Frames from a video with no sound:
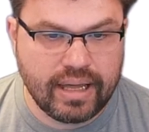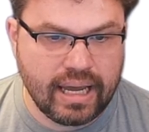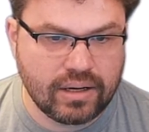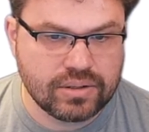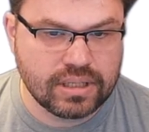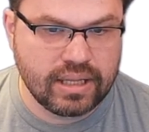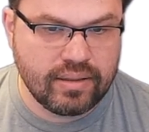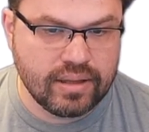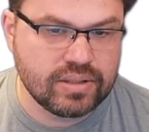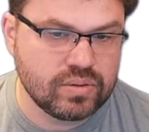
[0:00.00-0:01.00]
Actually,
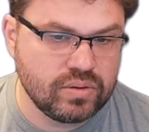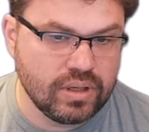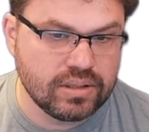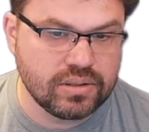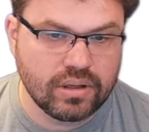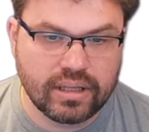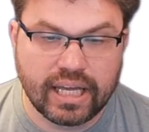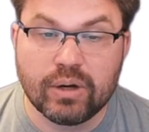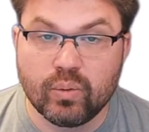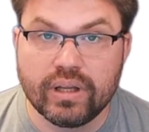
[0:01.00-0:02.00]
this does look like
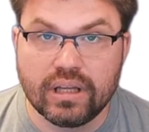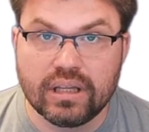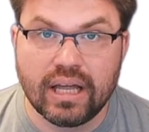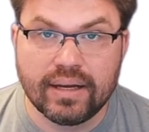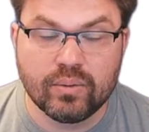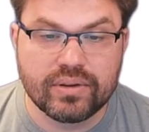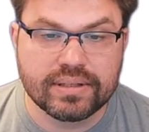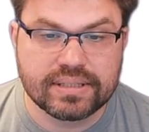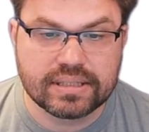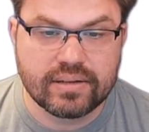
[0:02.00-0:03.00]
it will align with the
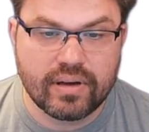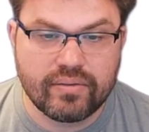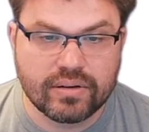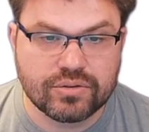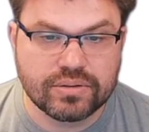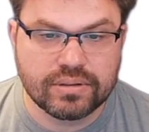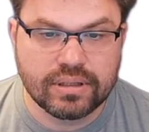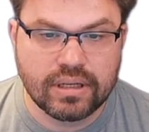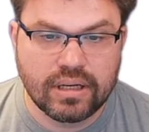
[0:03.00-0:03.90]
sixty-five hundred